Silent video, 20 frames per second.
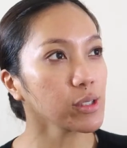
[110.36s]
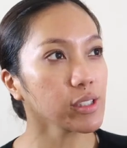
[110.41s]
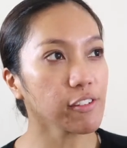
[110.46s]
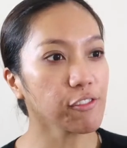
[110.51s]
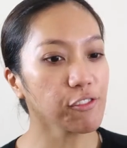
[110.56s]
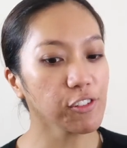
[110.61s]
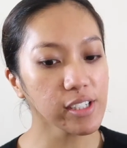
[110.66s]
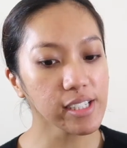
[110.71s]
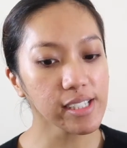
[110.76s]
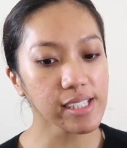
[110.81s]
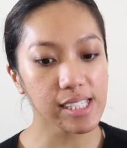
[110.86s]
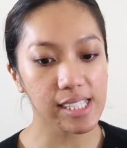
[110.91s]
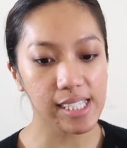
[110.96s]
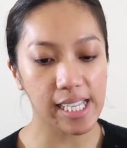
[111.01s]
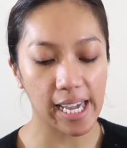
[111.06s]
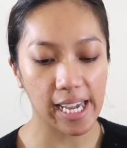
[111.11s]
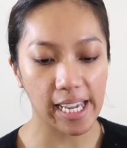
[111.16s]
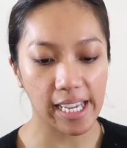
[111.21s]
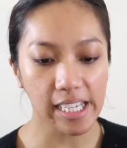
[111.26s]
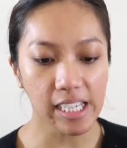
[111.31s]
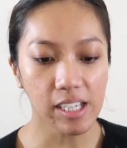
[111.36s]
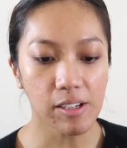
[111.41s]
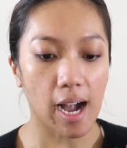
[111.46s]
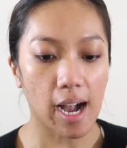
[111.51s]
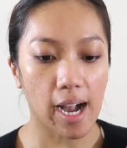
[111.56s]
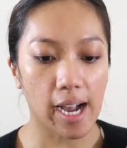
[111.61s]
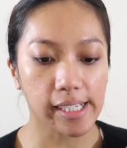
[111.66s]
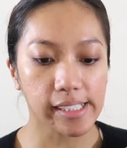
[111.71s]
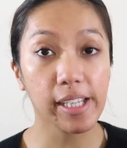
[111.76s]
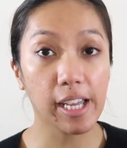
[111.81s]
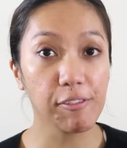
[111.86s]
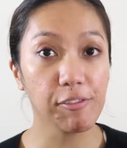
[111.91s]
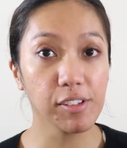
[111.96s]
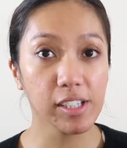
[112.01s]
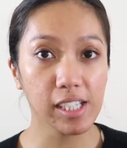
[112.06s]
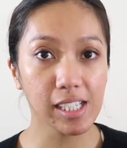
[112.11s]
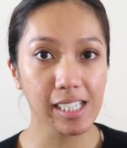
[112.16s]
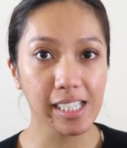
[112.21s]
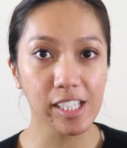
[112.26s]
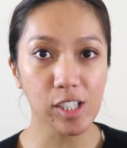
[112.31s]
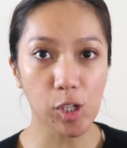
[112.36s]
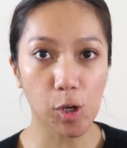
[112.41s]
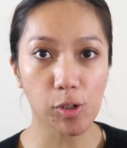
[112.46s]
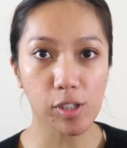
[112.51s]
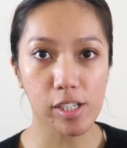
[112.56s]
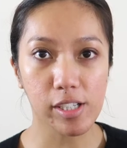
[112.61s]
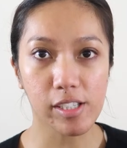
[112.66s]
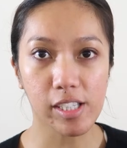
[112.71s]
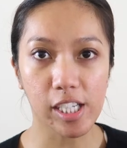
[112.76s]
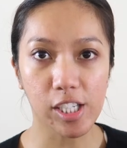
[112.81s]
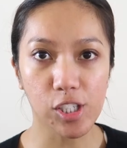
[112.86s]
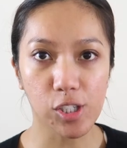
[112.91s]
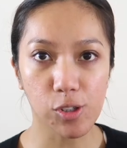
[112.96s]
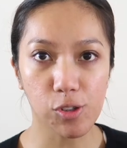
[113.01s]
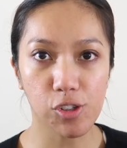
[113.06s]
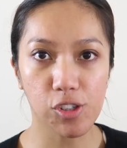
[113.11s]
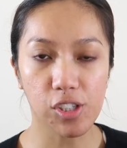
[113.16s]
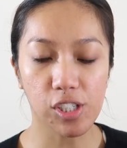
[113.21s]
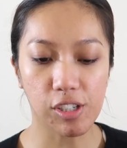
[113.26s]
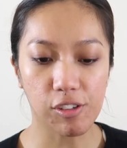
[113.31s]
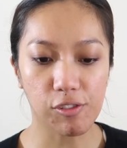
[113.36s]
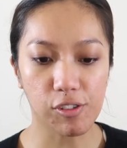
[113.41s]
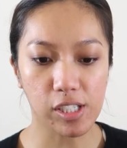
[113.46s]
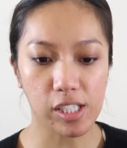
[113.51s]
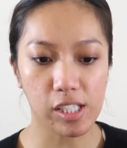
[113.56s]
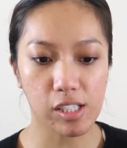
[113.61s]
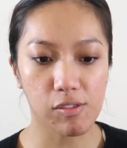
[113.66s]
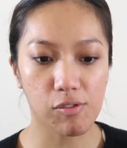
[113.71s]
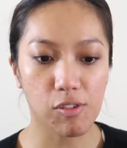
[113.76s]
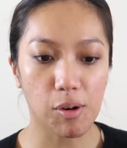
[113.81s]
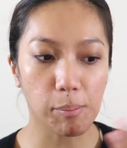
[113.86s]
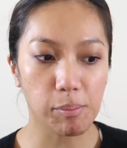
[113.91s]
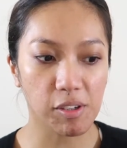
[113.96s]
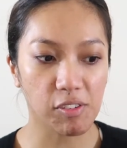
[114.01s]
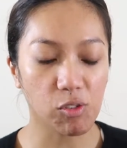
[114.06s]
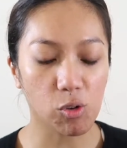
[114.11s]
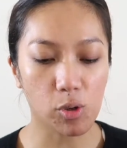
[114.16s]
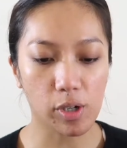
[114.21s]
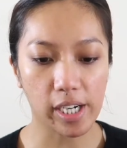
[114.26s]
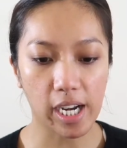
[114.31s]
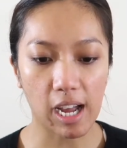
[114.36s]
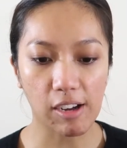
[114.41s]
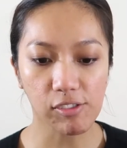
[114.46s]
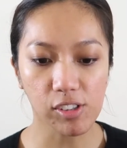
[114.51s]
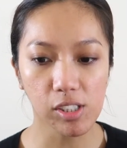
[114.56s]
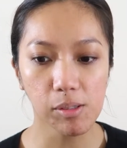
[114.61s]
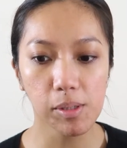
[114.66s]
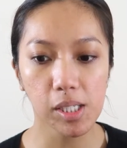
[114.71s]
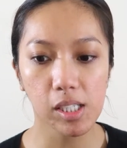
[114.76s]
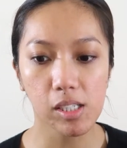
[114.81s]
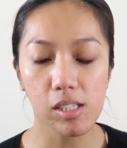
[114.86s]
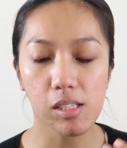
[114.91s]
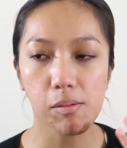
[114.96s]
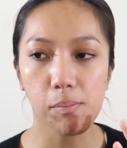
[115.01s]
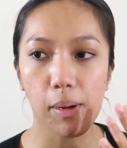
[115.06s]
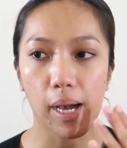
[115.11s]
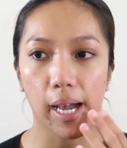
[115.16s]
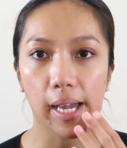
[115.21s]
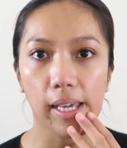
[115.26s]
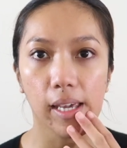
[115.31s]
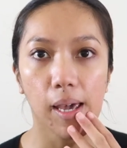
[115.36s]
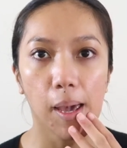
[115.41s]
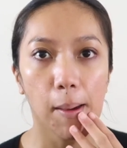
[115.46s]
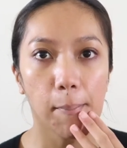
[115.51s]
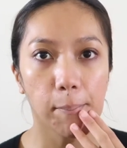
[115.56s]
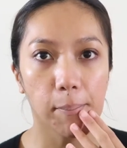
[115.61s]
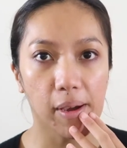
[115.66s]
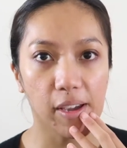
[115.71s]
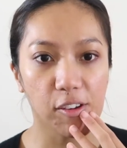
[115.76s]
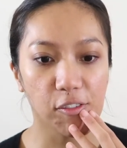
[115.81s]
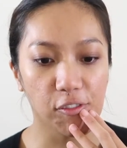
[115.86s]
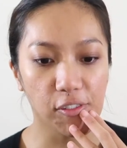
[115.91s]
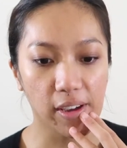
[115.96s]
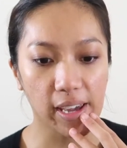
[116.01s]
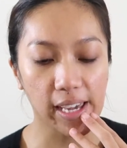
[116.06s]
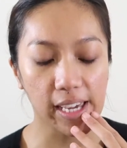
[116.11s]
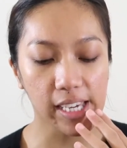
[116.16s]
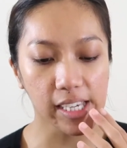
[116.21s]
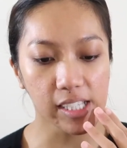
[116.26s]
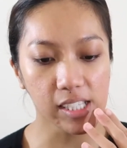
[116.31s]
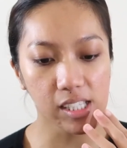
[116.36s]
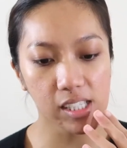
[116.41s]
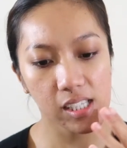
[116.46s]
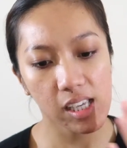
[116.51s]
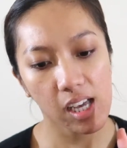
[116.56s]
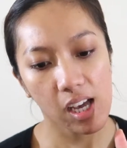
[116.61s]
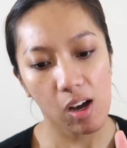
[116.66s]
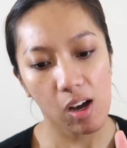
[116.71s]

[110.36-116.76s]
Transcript: So the first day, I definitely noticed a huge difference from before and after because my, my face